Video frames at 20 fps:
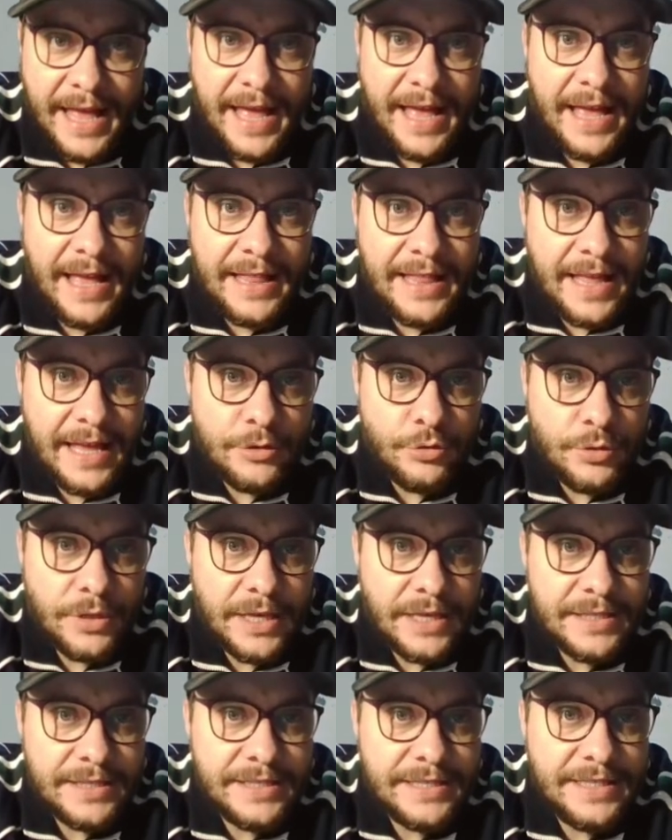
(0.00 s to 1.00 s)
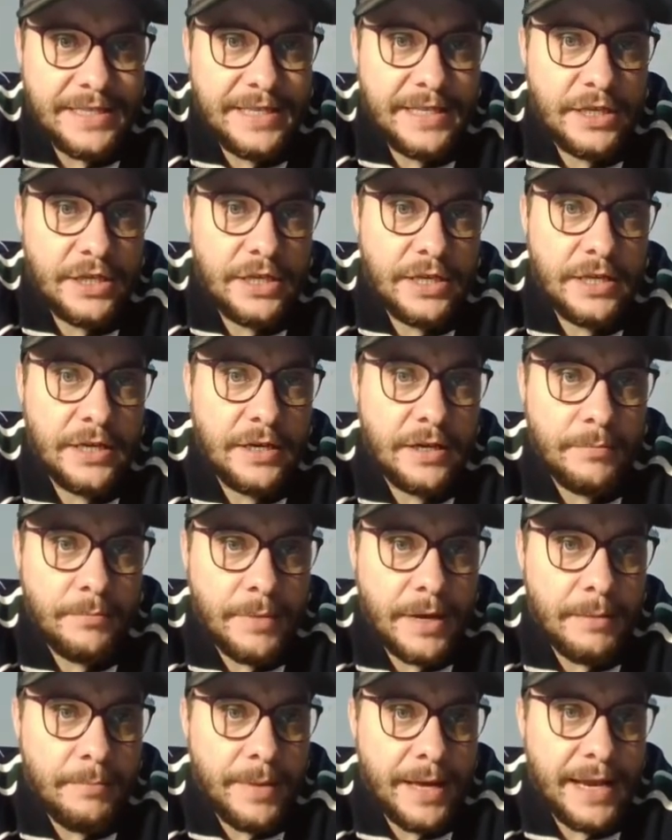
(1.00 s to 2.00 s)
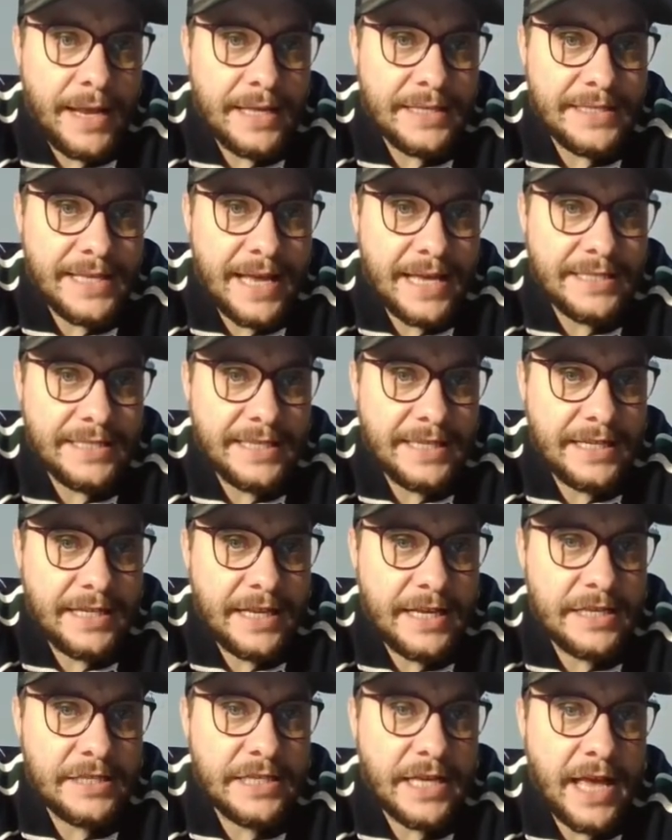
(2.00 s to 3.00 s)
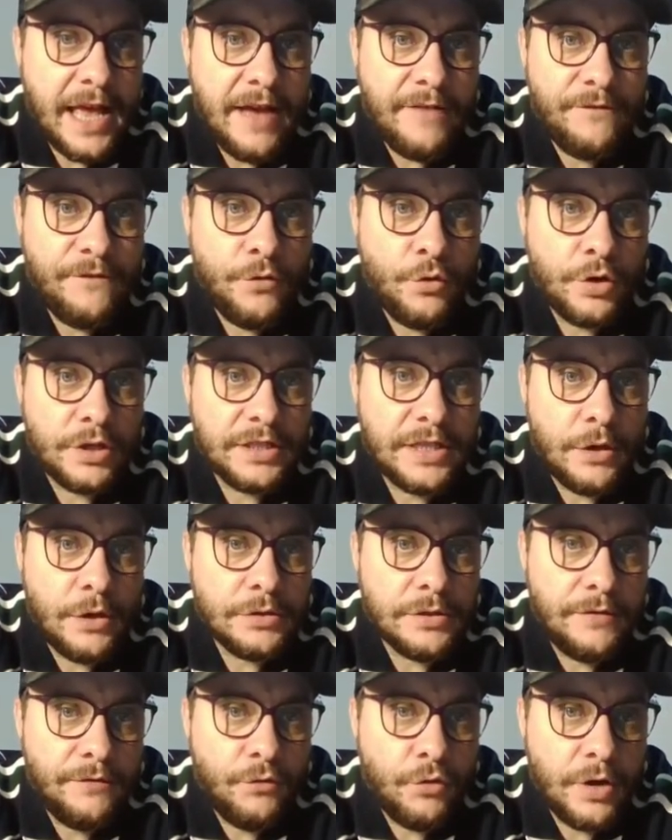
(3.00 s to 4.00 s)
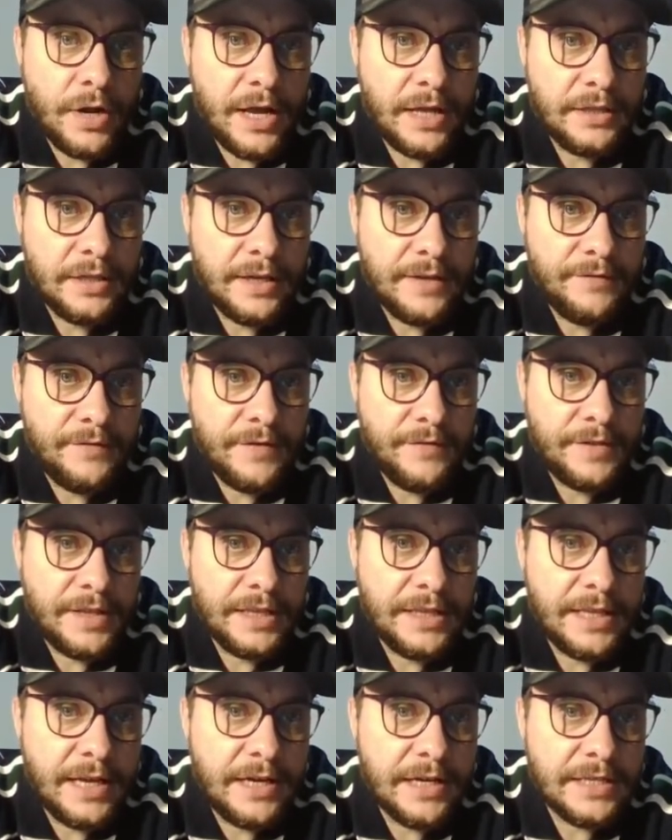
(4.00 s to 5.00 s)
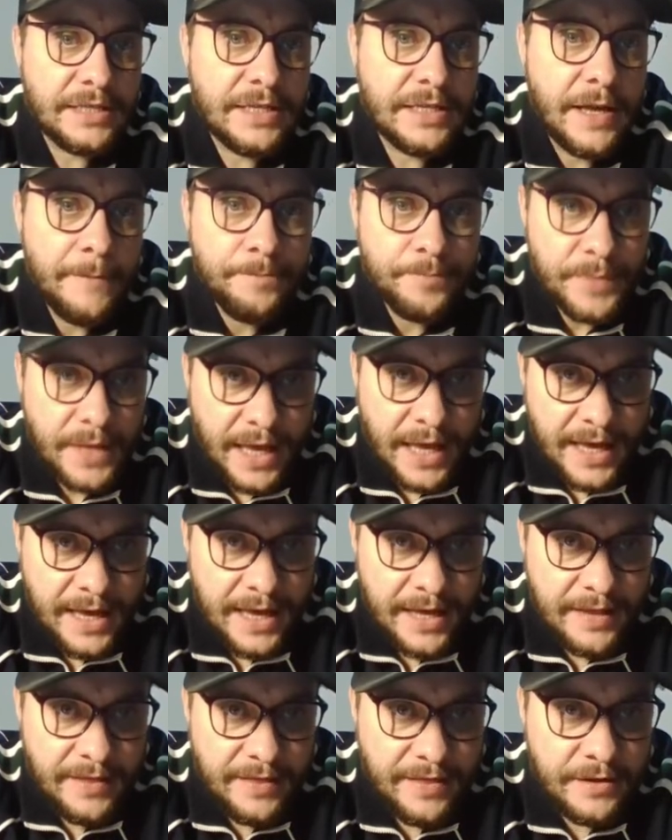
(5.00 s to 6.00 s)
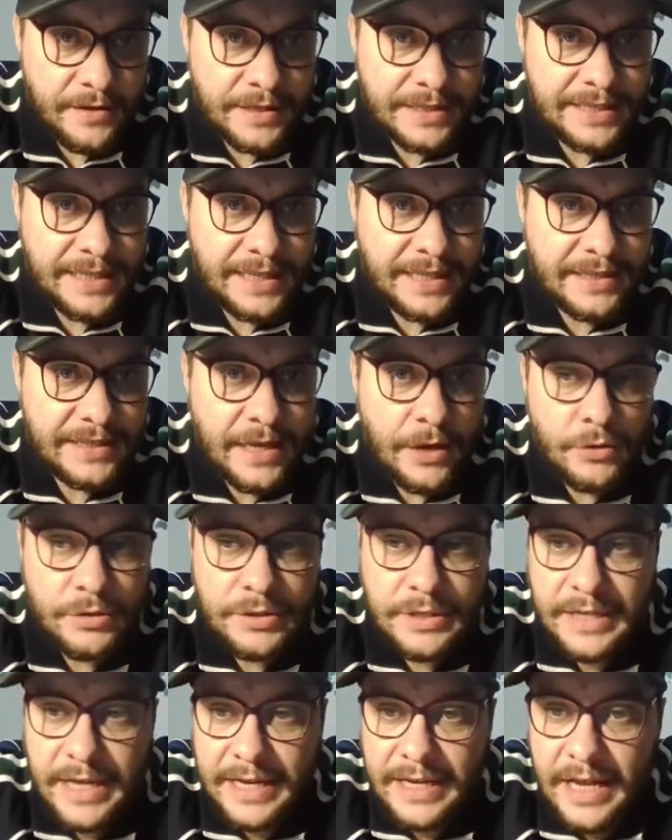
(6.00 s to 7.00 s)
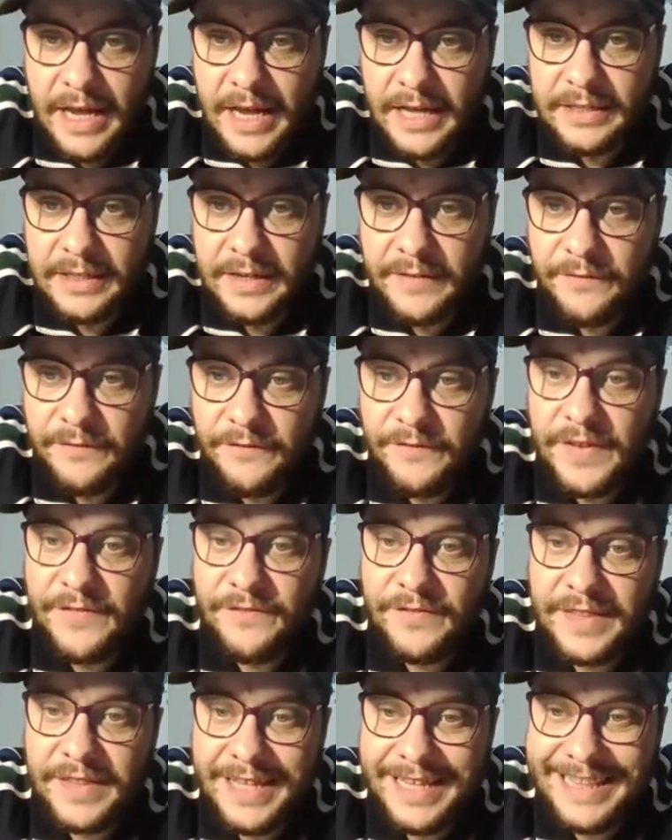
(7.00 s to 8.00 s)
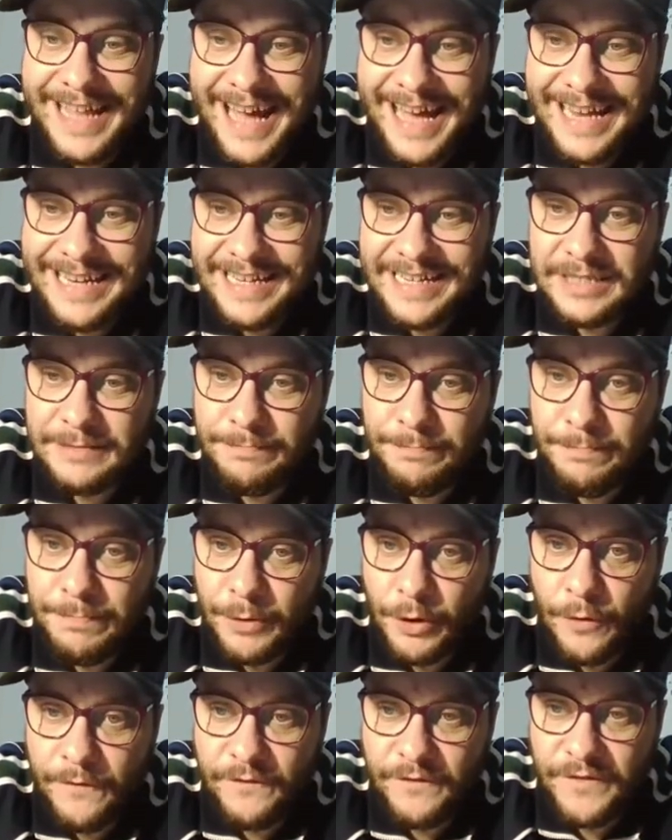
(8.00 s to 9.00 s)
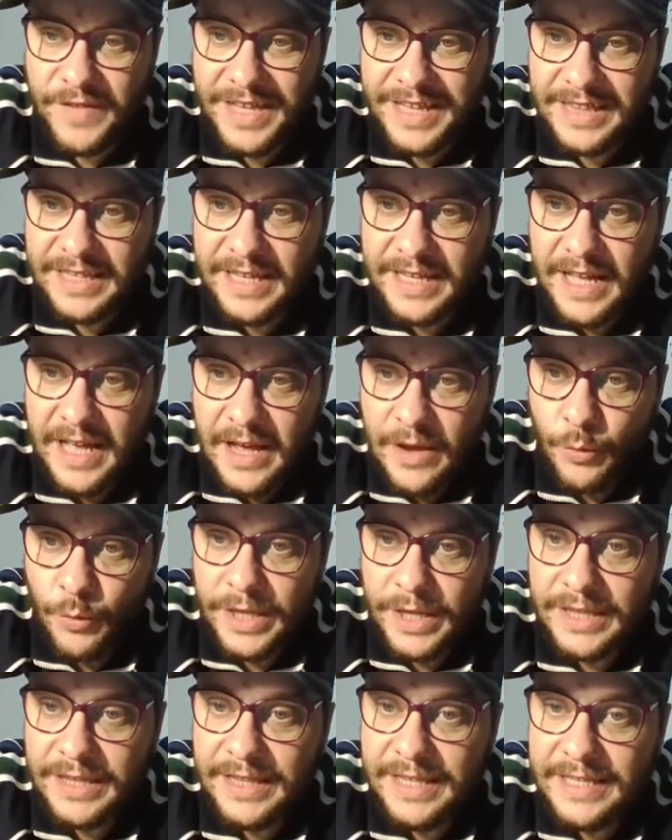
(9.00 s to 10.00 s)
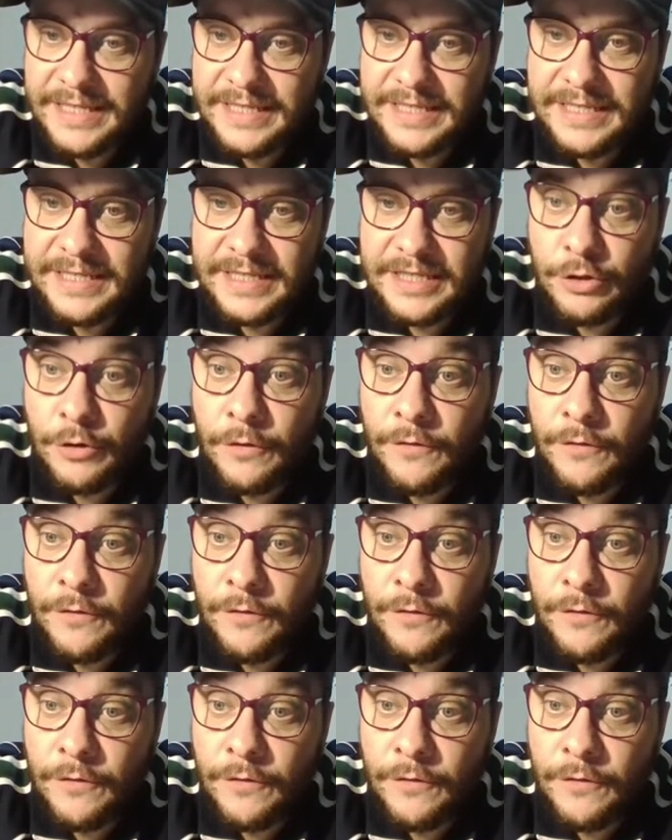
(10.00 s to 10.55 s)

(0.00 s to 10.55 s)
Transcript: and as you can see here my balance has increased I have $4,450 and $13,950 profit with this uh, so